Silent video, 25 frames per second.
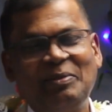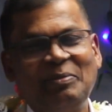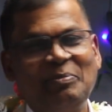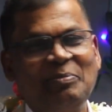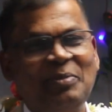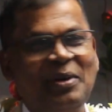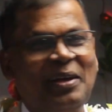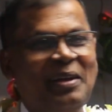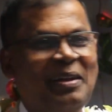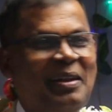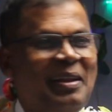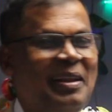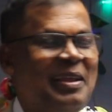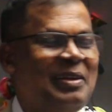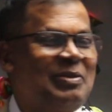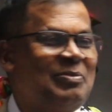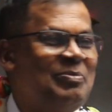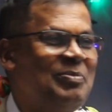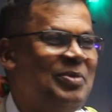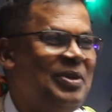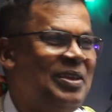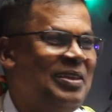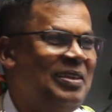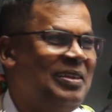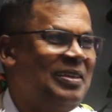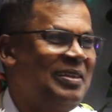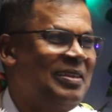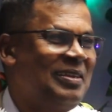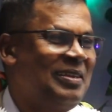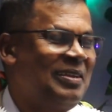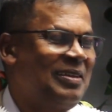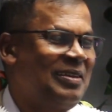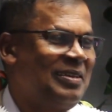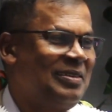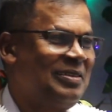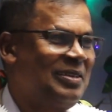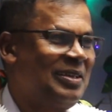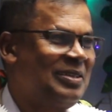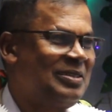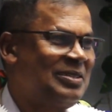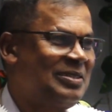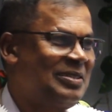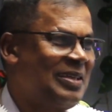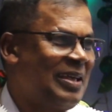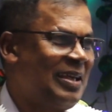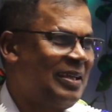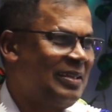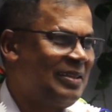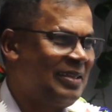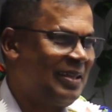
but let me just say